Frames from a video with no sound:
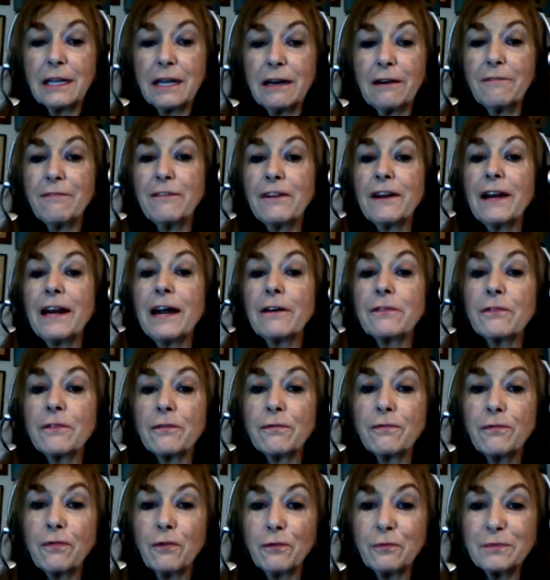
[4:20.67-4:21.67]
and fill out
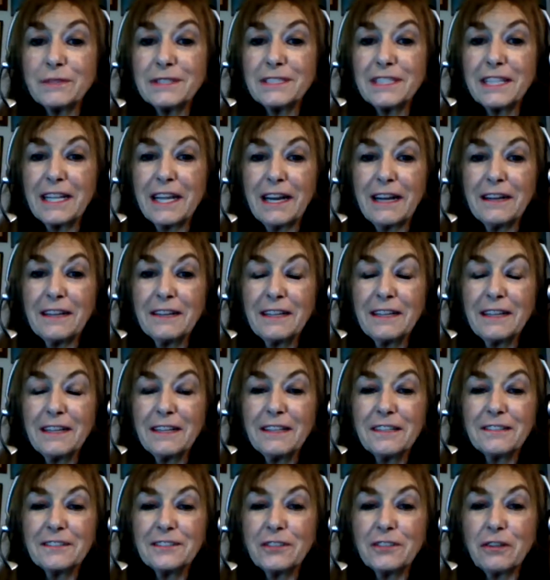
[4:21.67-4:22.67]
the forms there
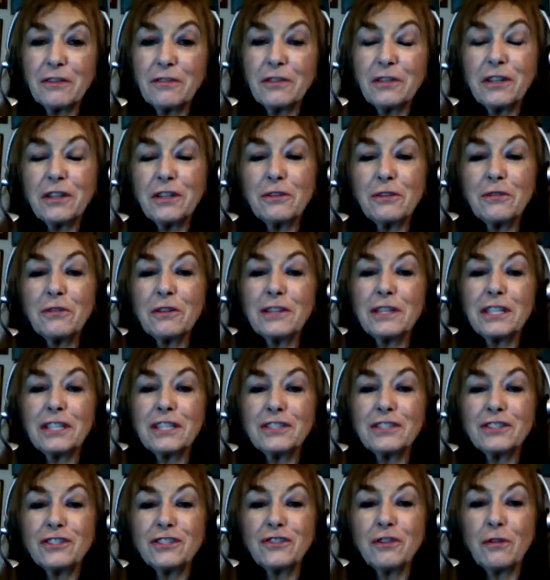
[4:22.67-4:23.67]
so that you can
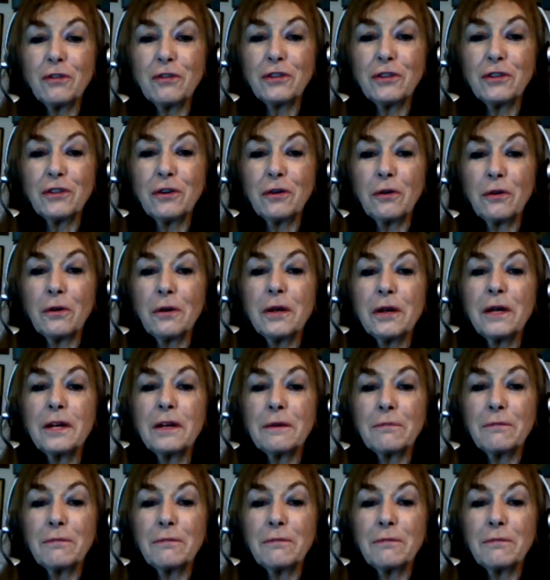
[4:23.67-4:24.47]
ensure your